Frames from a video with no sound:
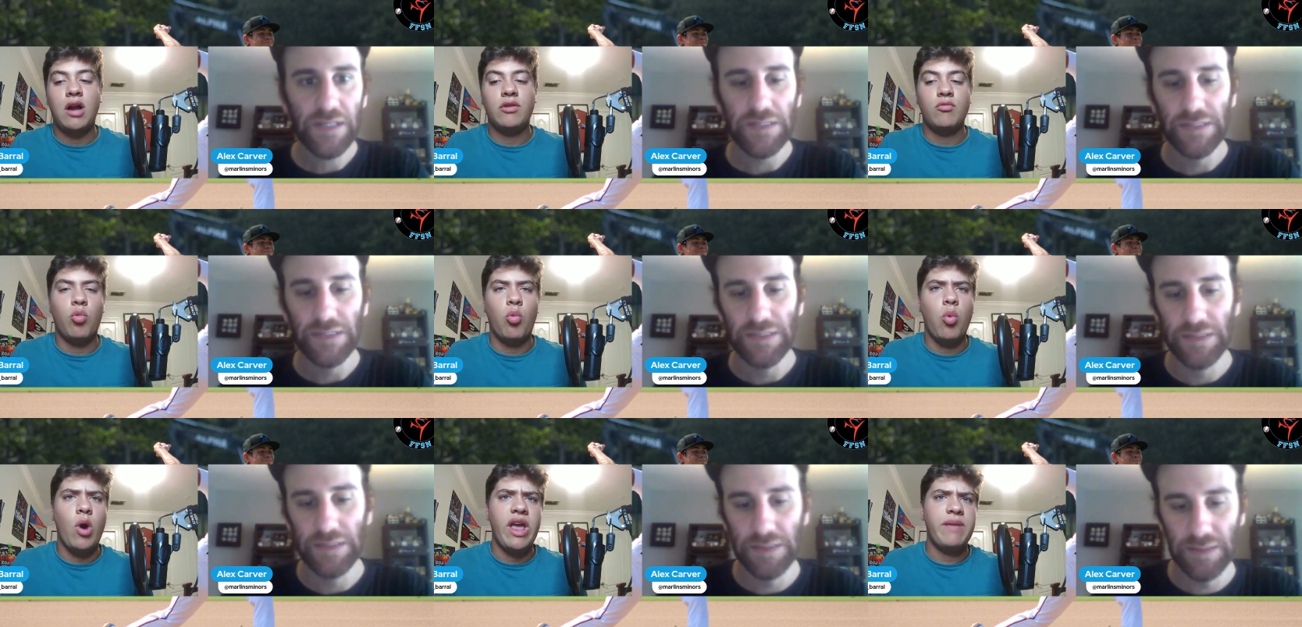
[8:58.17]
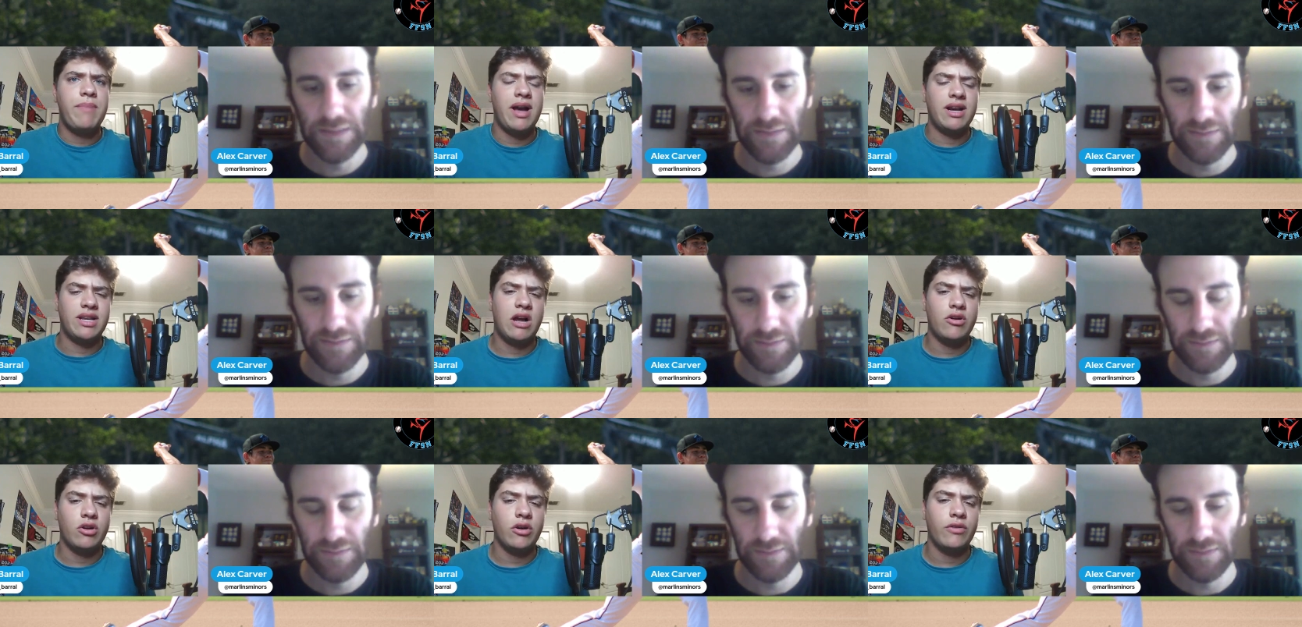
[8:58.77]
Speaker 1: gotten way
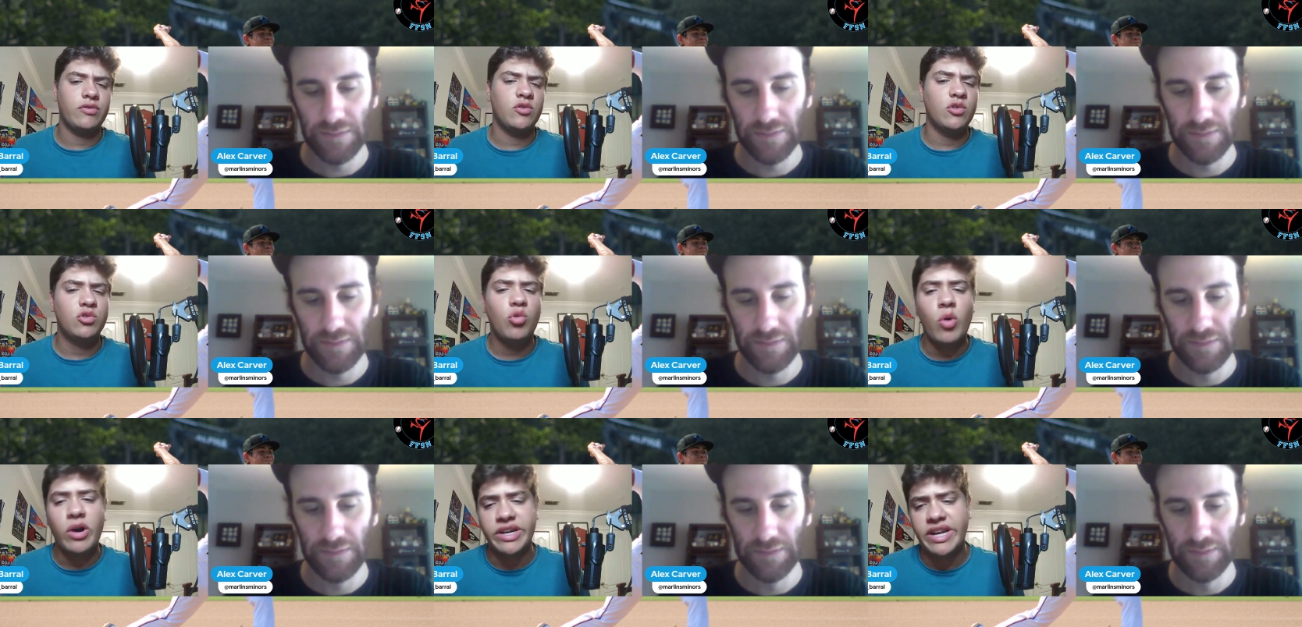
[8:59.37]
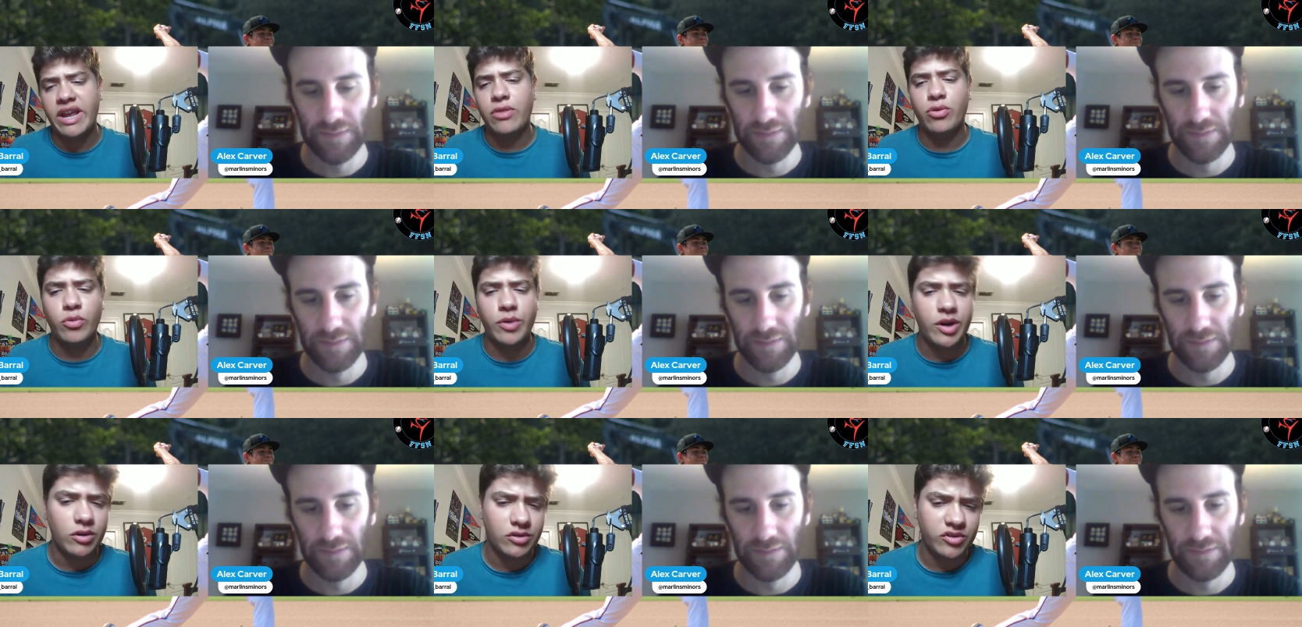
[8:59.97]
back down to earth. Two twenty-eight,
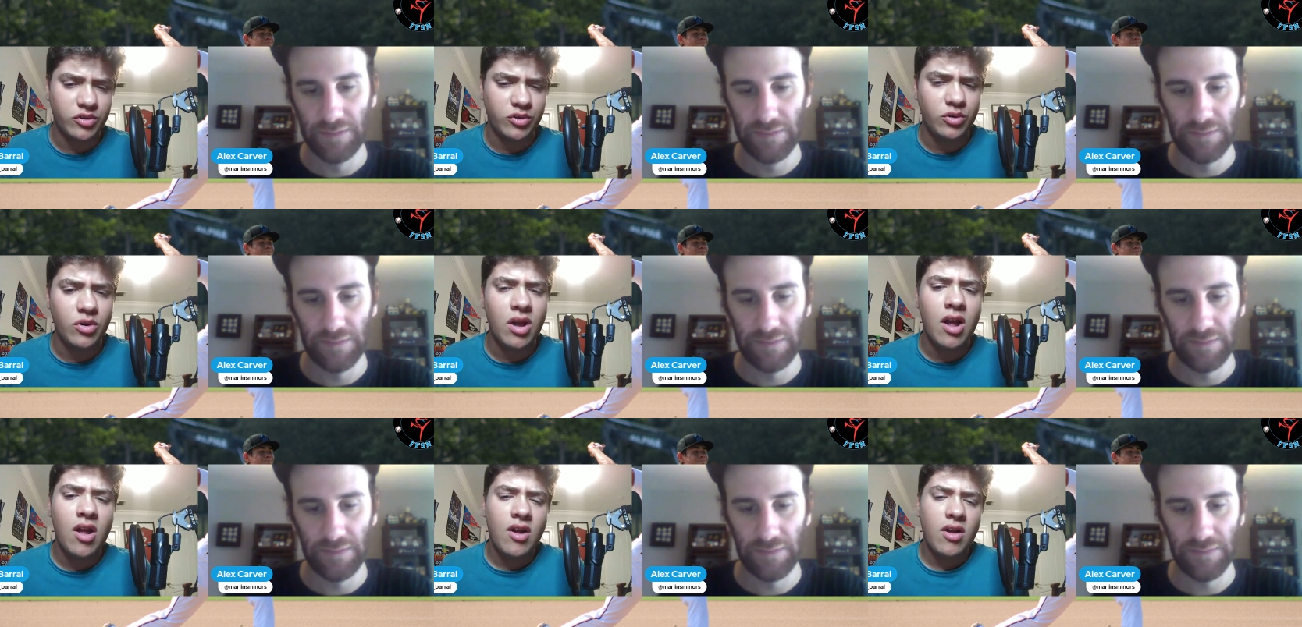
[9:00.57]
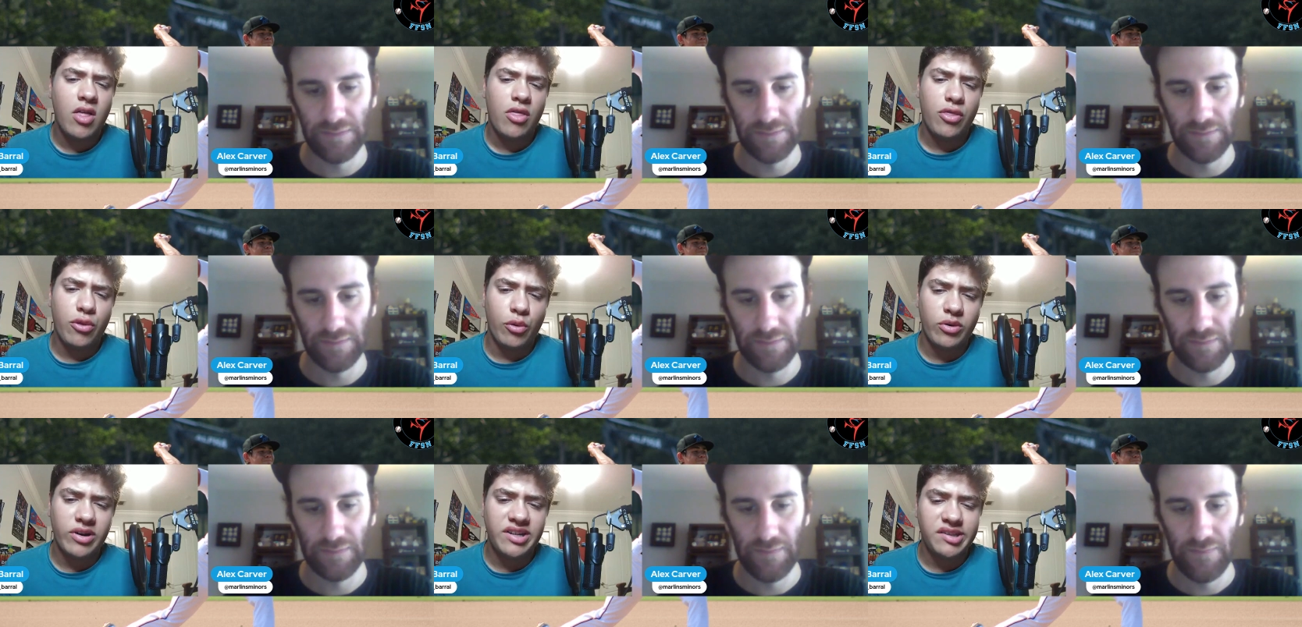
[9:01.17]
three oh two,
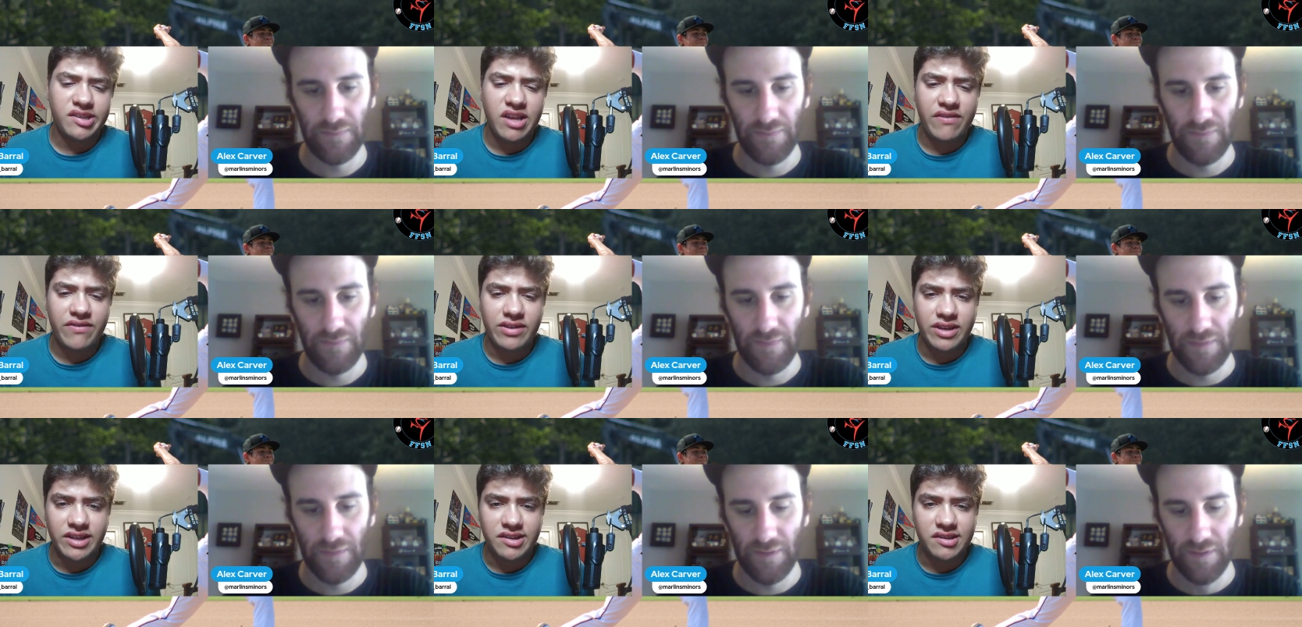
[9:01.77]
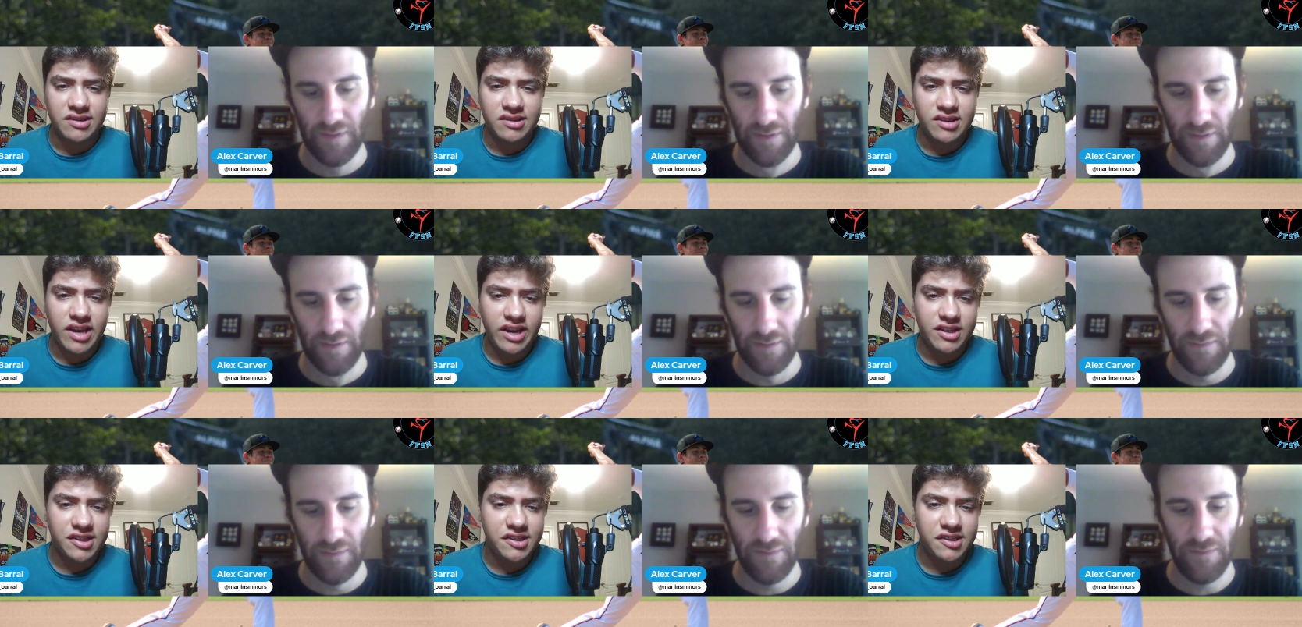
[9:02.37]
three
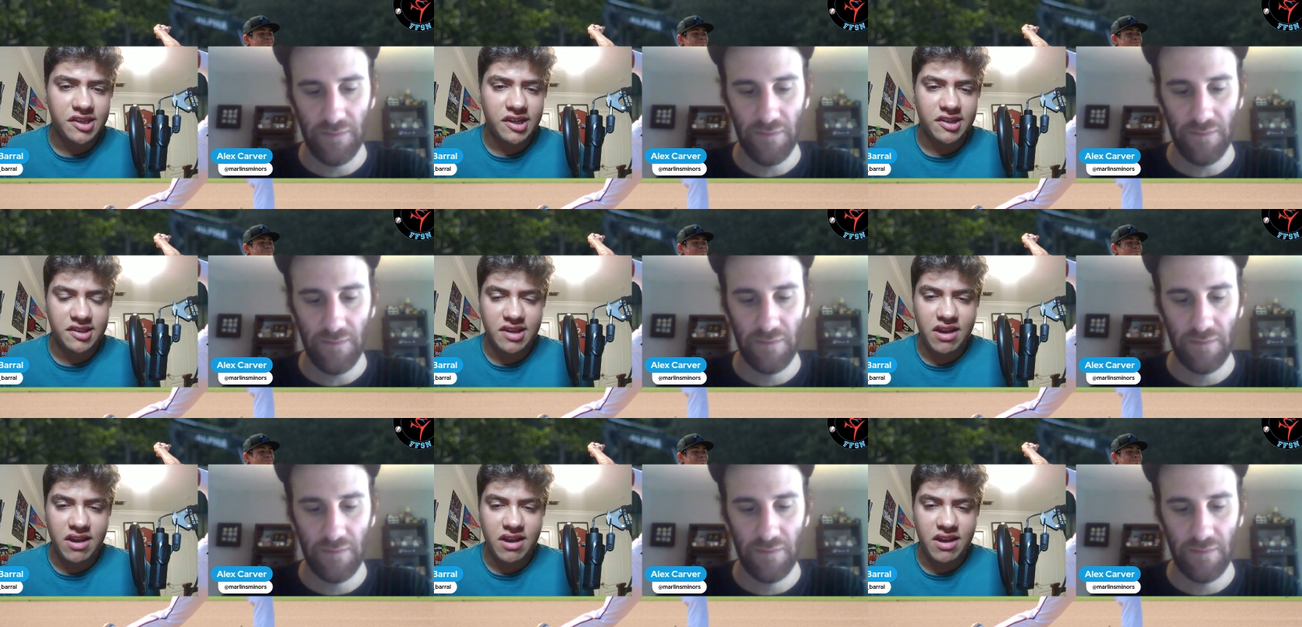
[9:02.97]
seventy-six, six